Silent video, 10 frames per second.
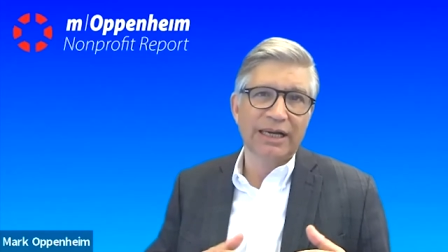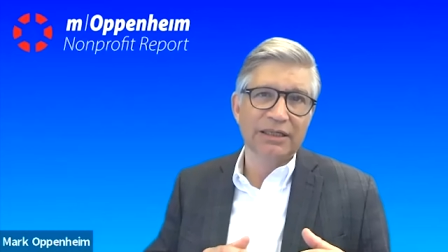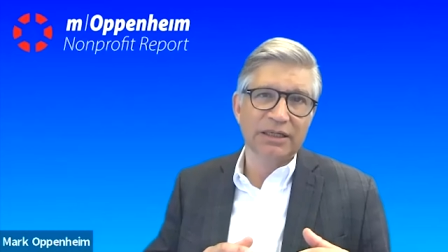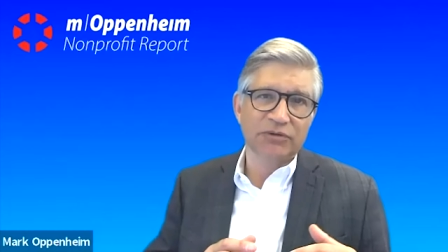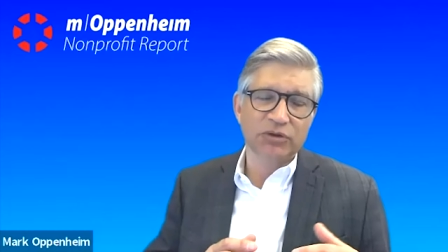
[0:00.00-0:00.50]

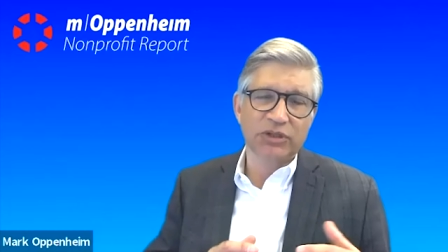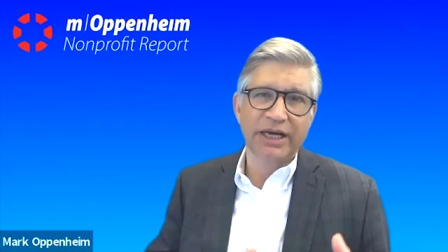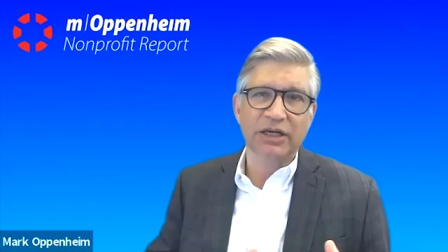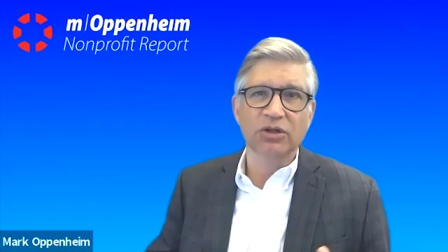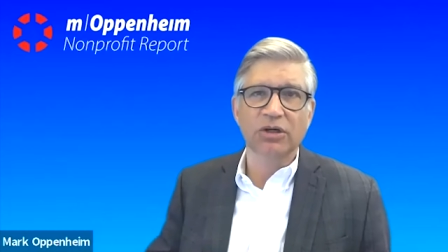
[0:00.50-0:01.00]
if you
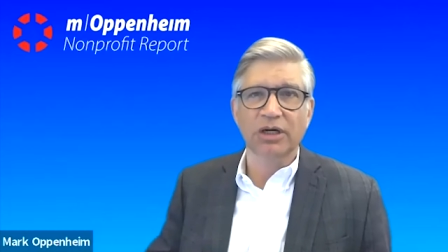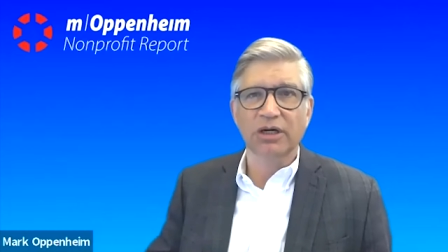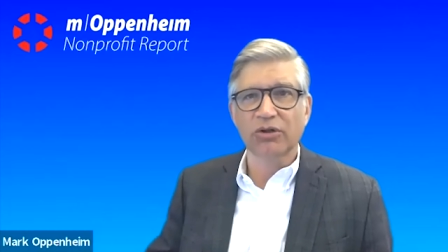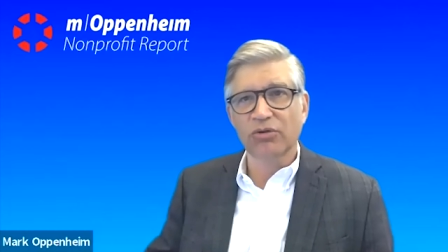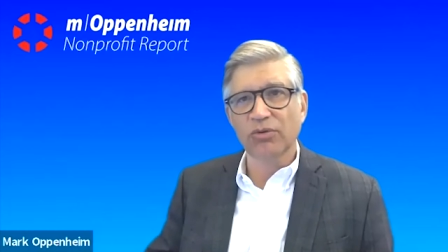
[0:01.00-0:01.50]
take a
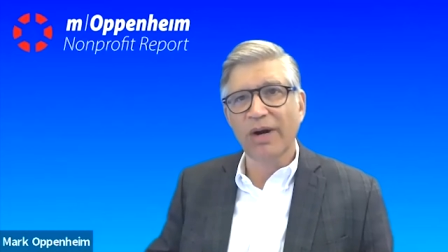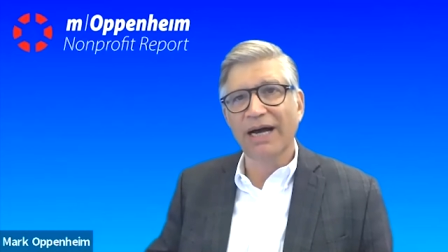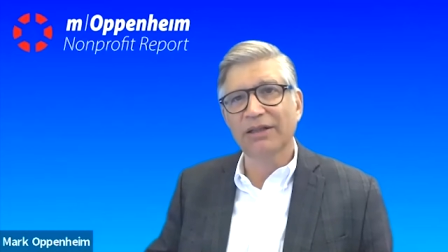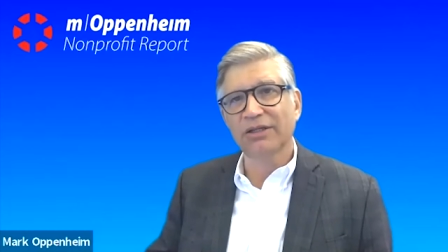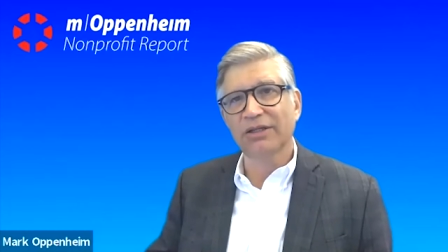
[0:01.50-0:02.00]
look
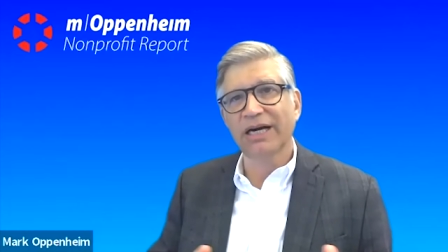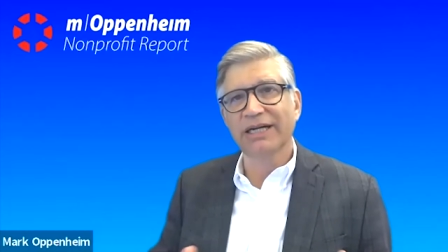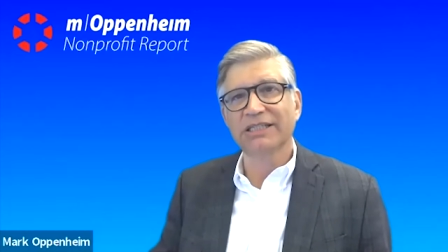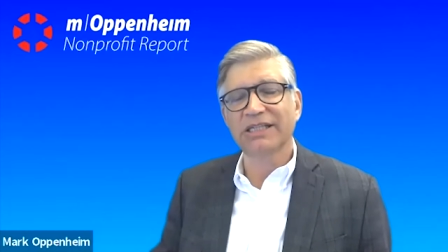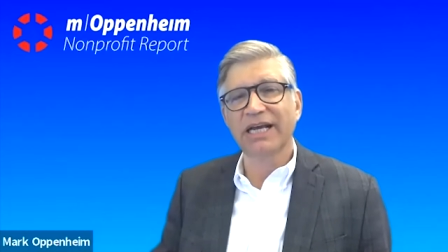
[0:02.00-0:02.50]
throughout the
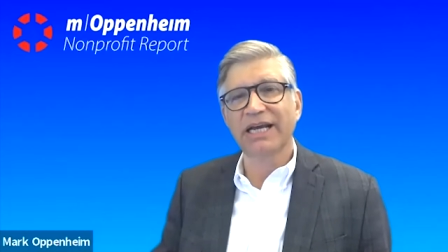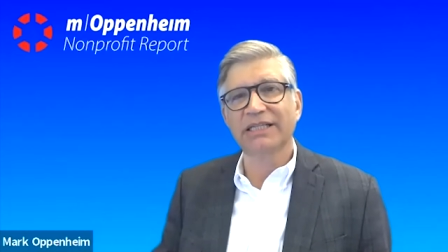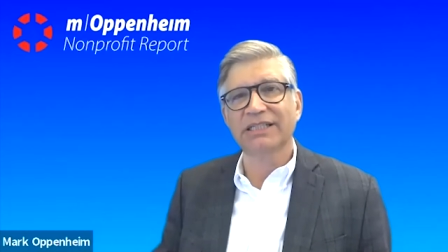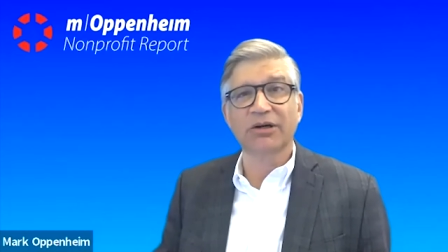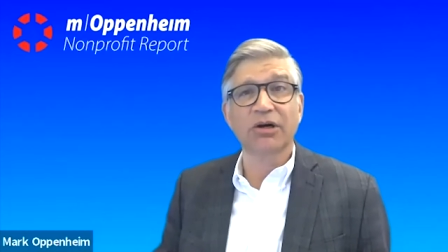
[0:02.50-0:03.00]
United
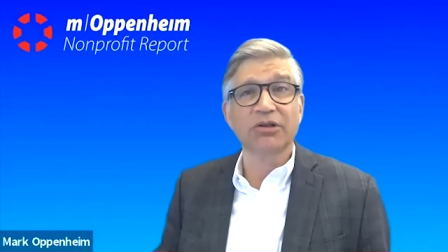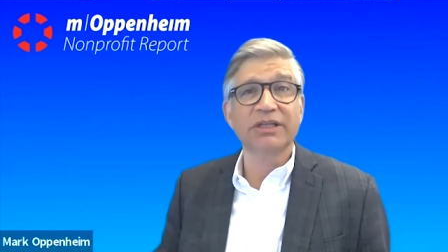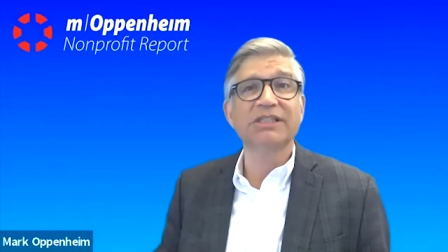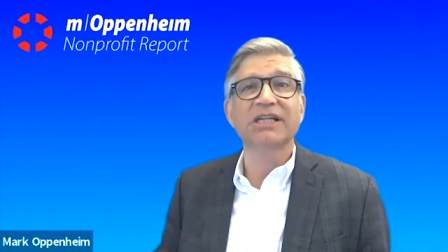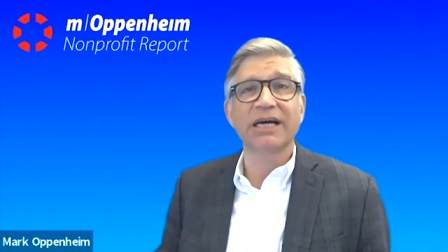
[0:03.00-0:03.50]
States, there are
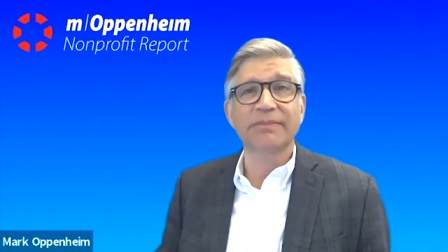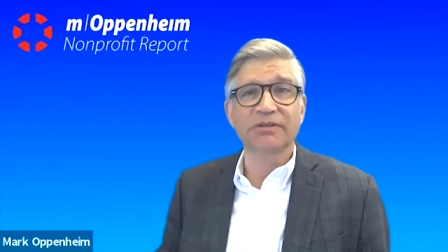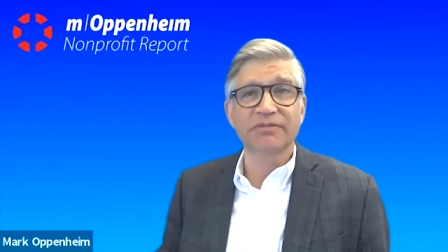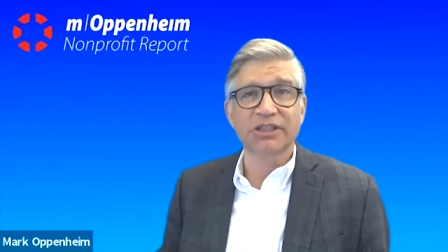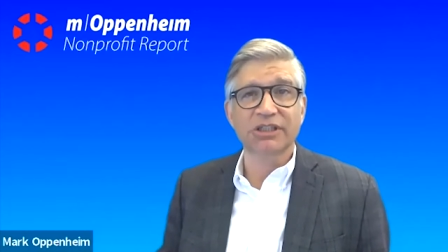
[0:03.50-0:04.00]
these types
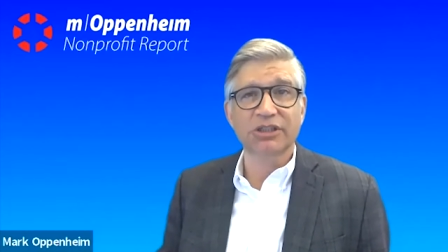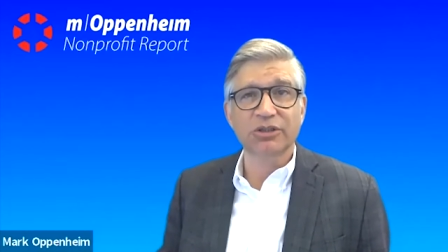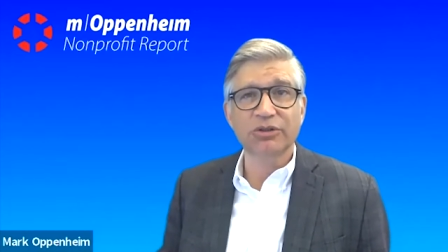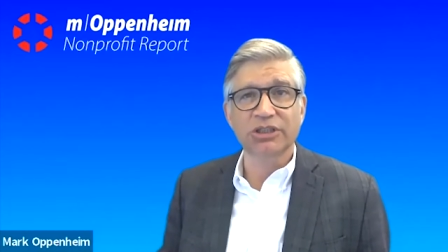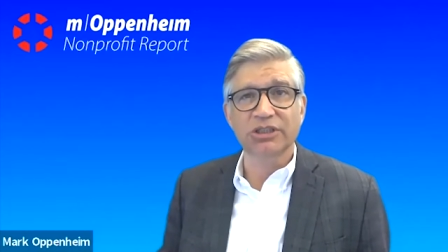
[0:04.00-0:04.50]
of
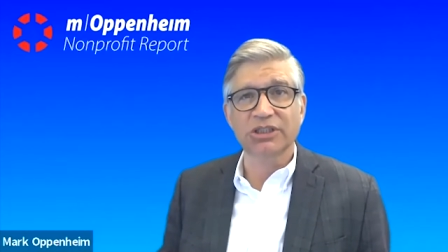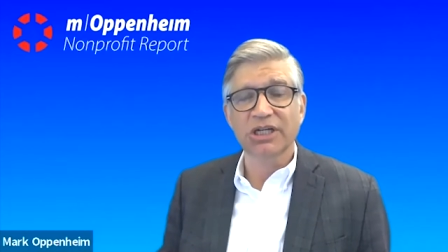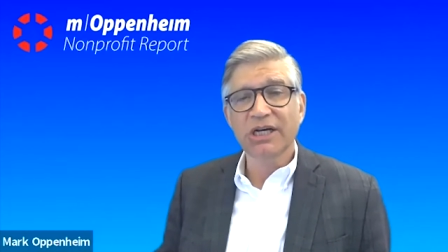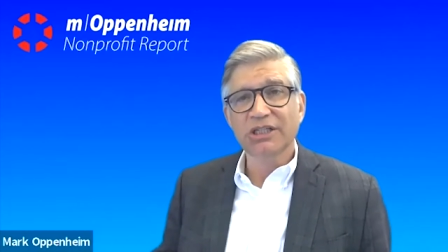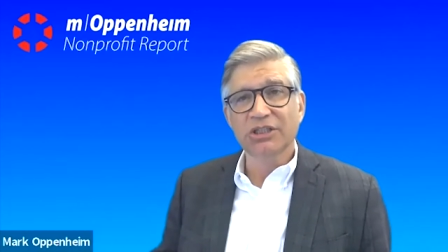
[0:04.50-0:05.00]
institutions.
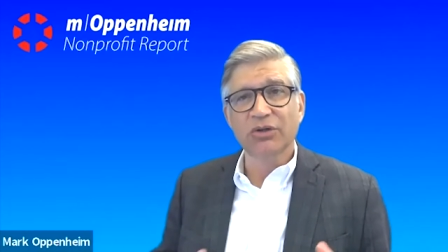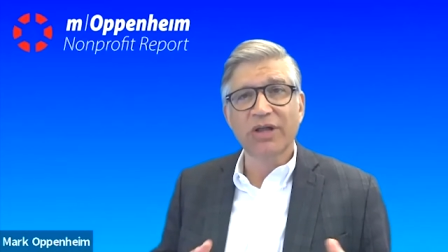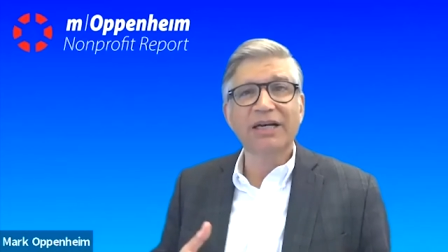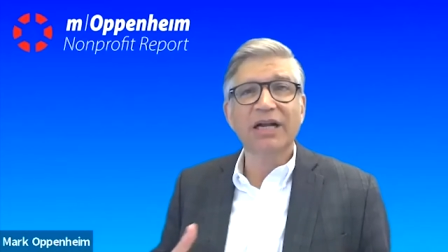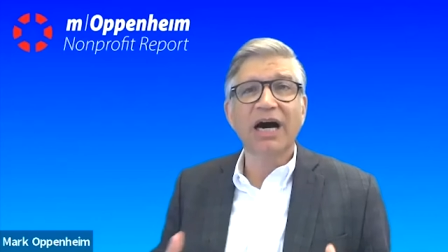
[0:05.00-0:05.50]
So
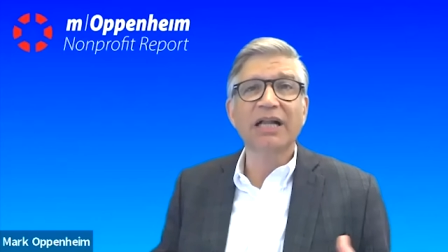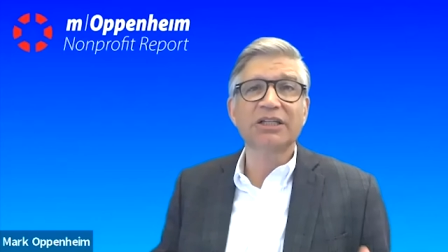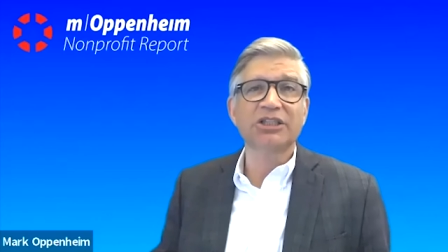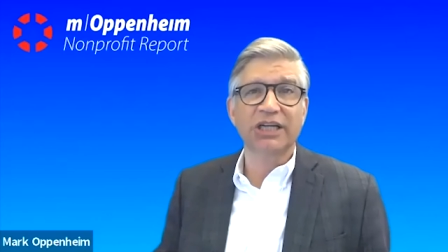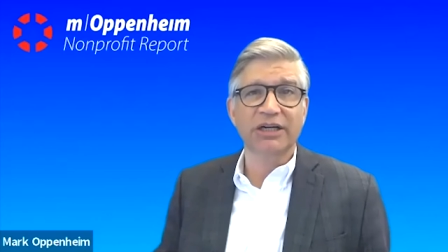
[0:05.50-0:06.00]
that
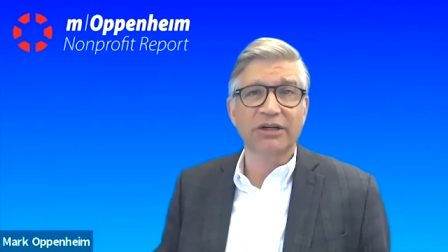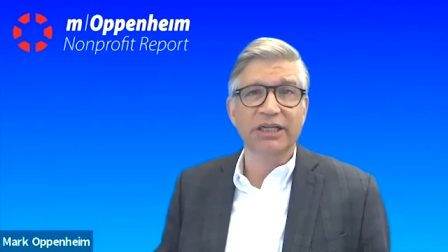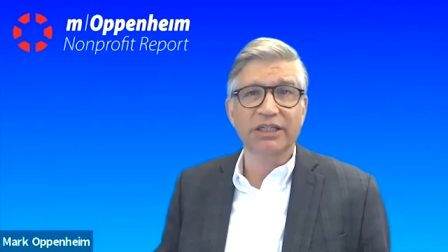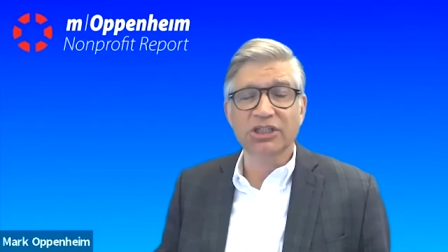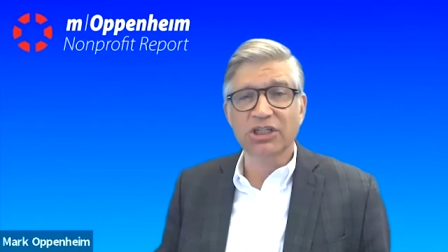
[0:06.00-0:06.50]
knowledge
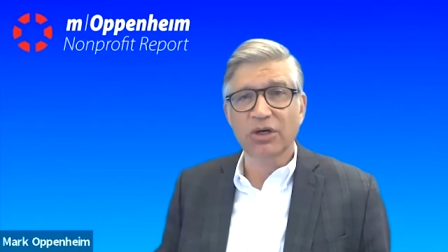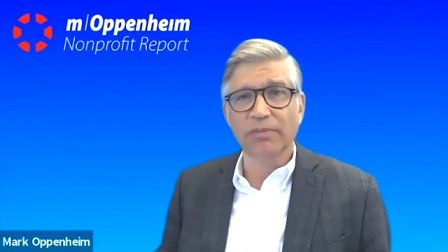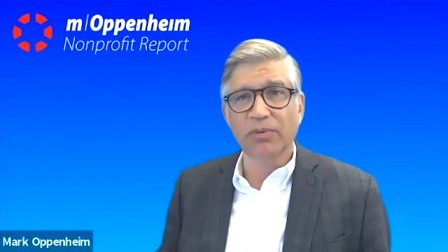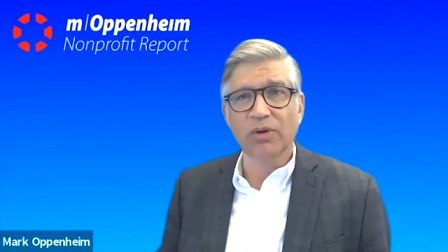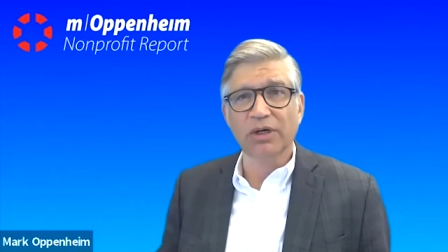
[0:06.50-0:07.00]
sharing is so
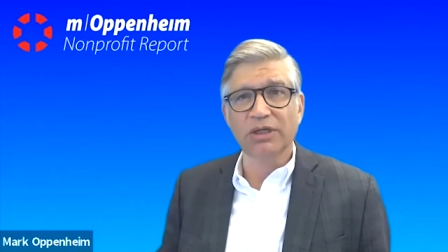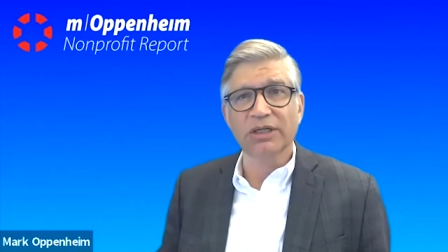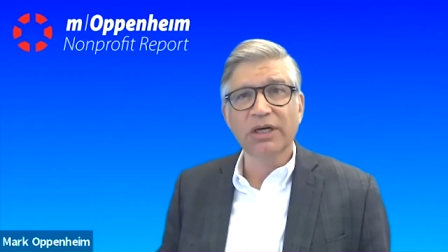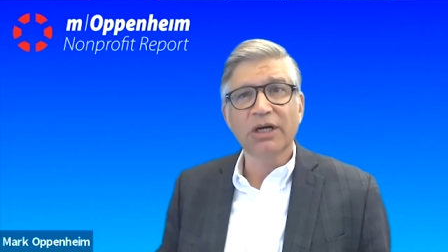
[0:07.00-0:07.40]
important.